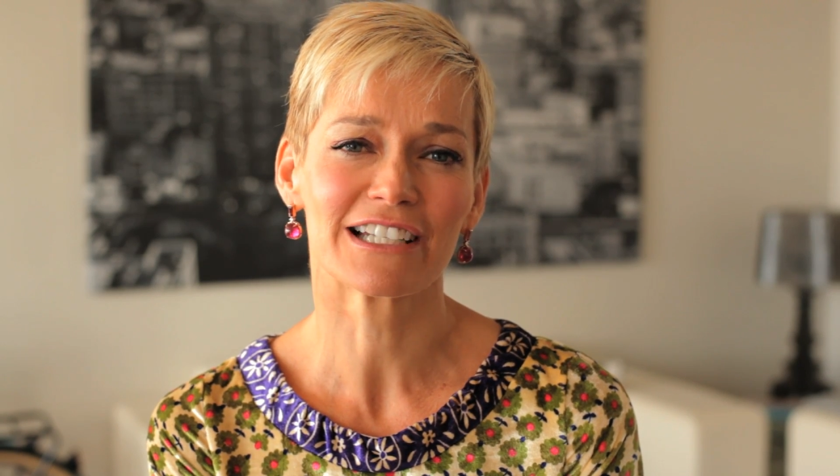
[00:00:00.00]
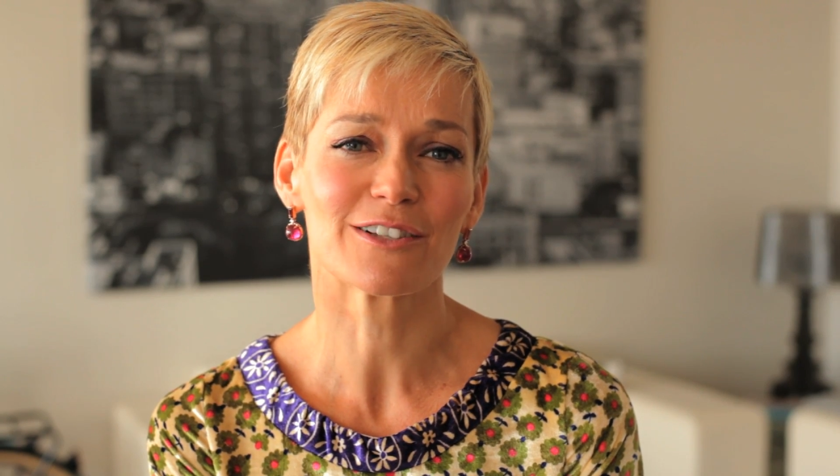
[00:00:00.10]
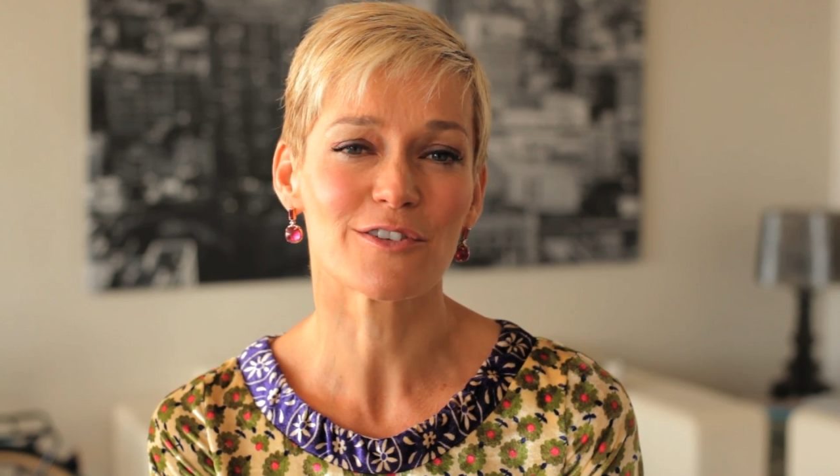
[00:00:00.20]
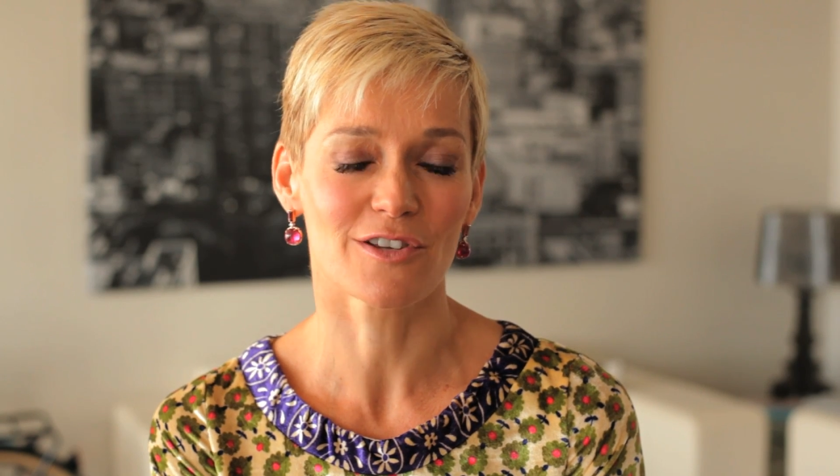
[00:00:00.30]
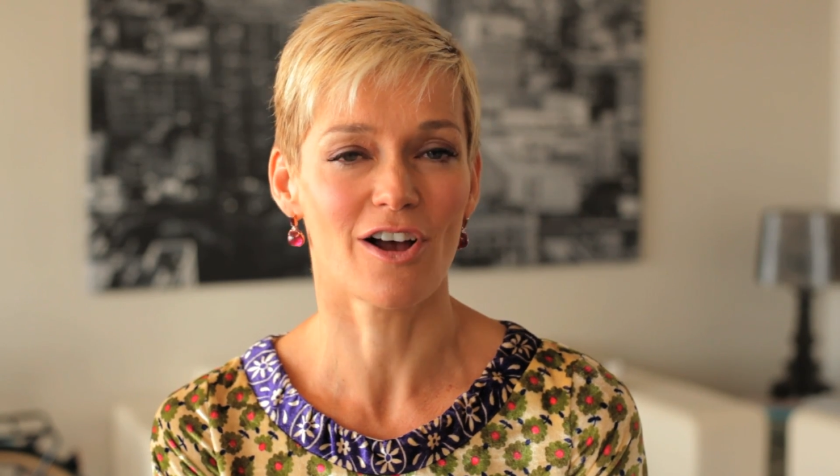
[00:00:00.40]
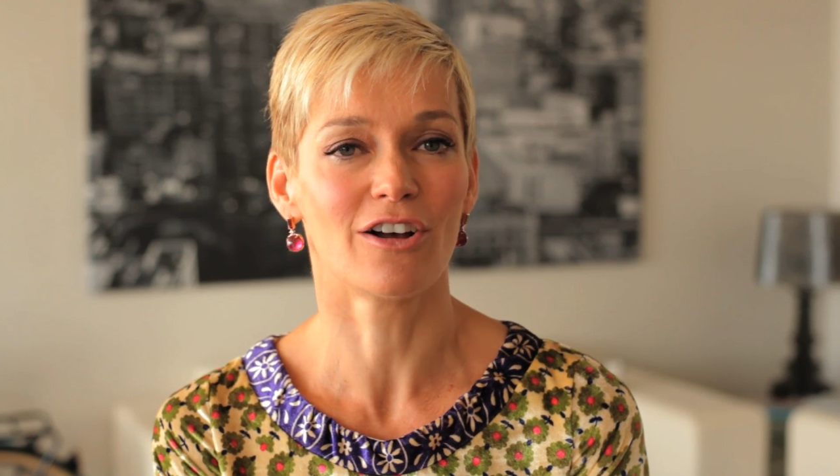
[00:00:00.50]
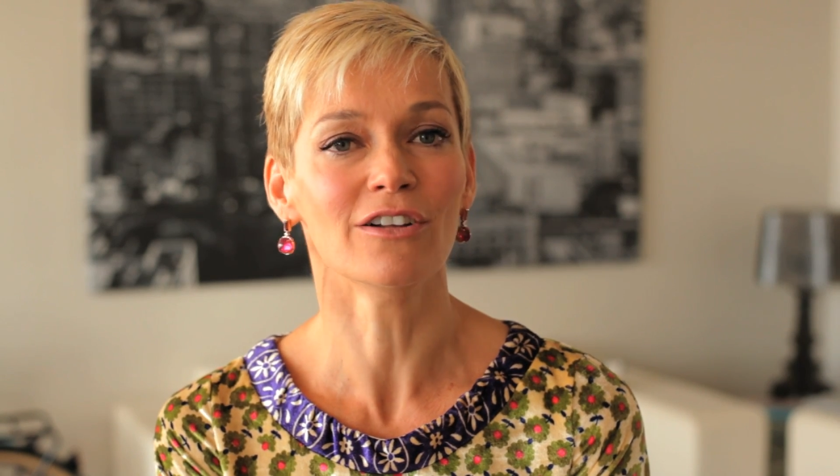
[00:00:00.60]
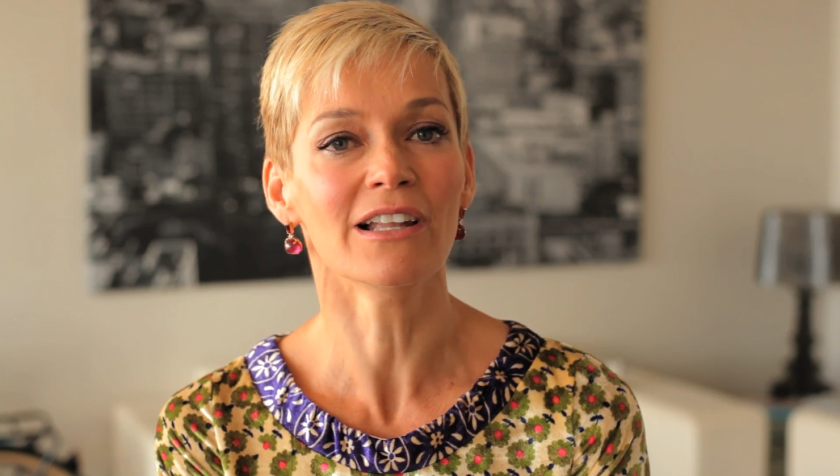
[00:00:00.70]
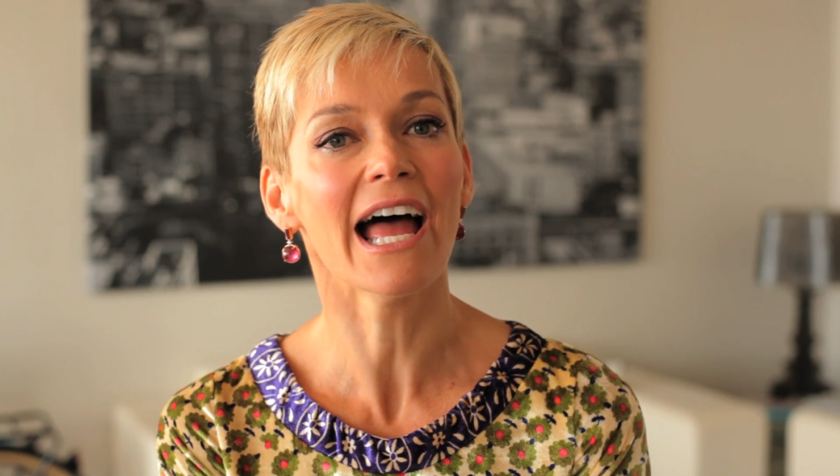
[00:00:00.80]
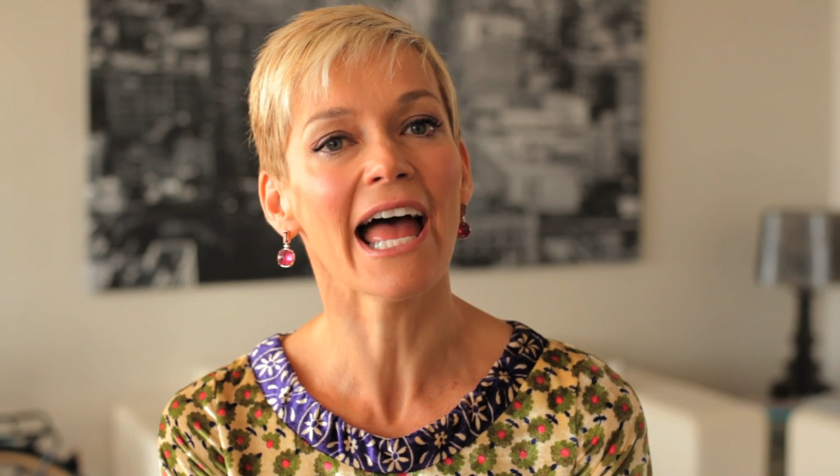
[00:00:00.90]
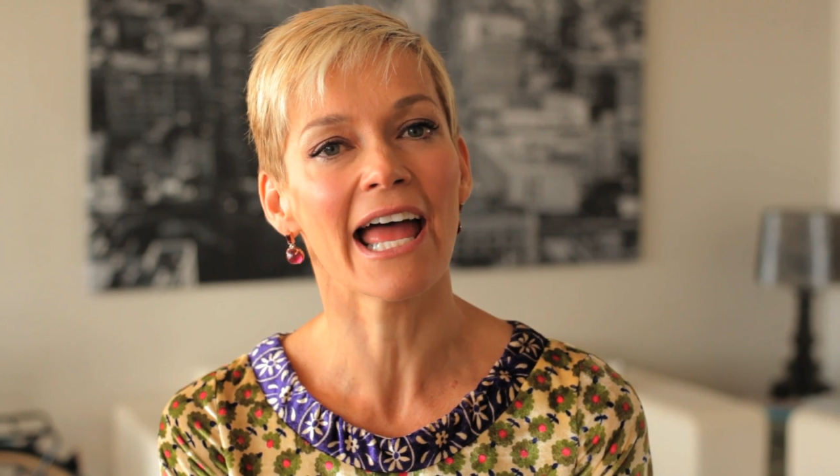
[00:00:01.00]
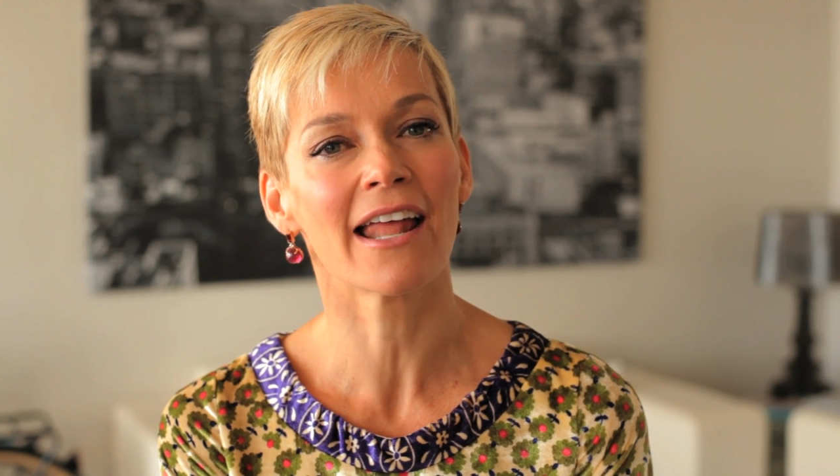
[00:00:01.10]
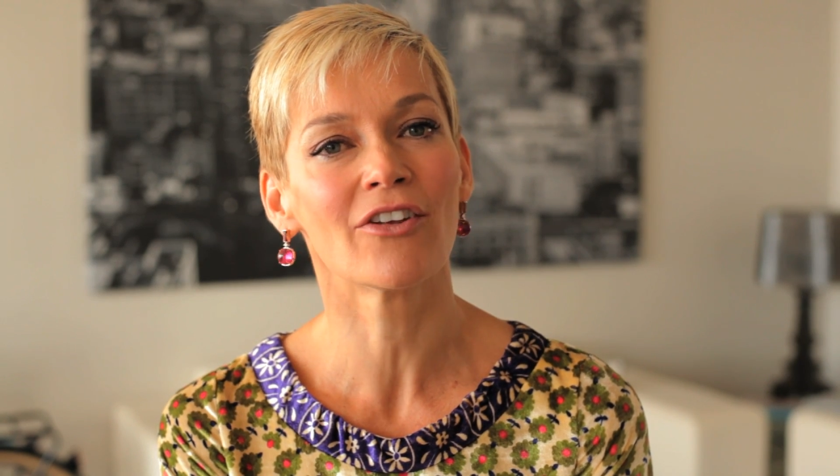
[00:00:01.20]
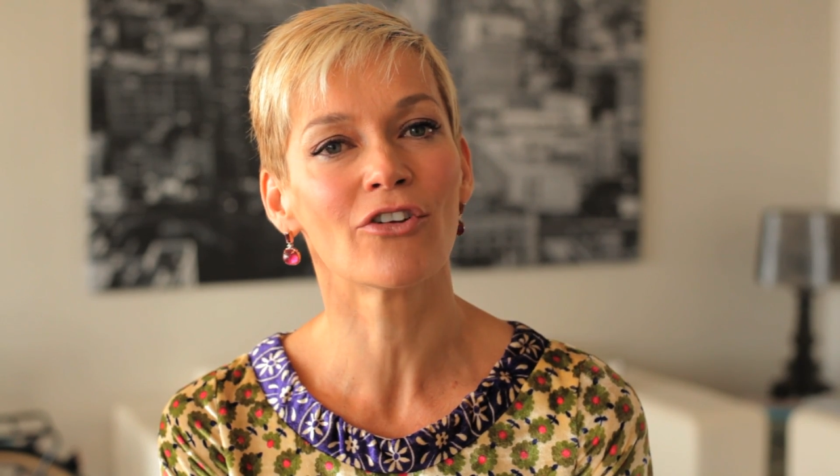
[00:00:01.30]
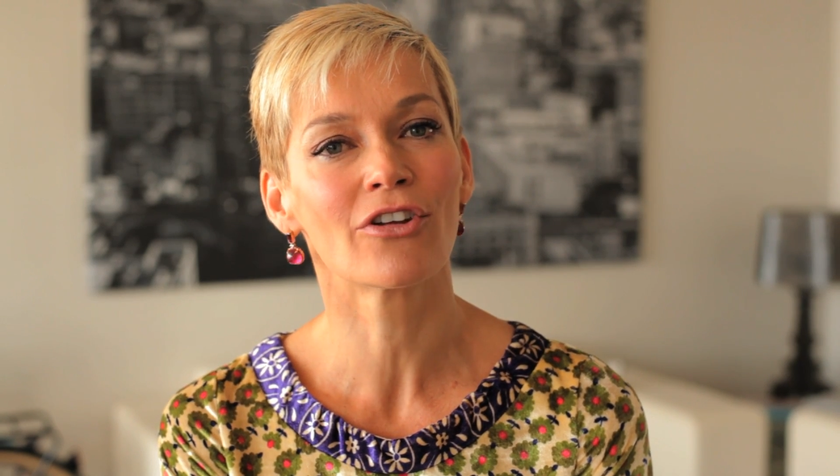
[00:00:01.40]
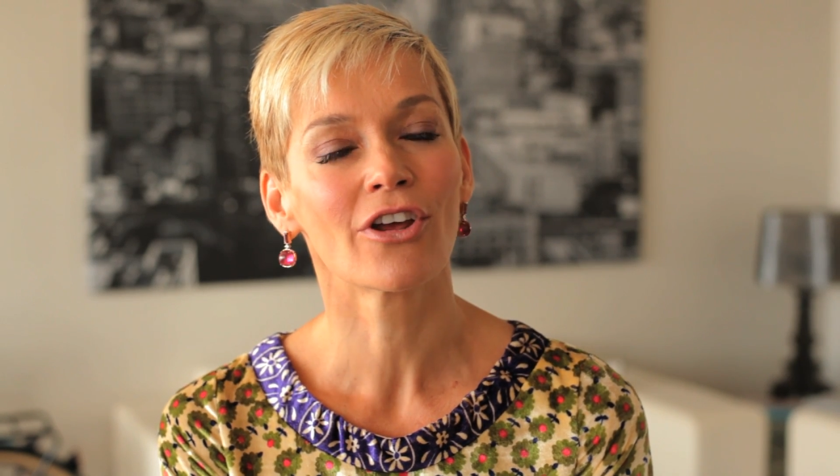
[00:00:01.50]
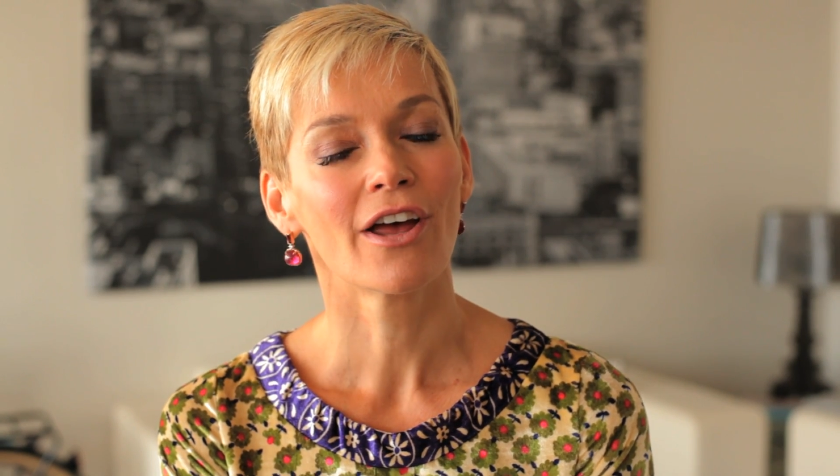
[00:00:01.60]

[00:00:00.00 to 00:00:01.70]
little soul, and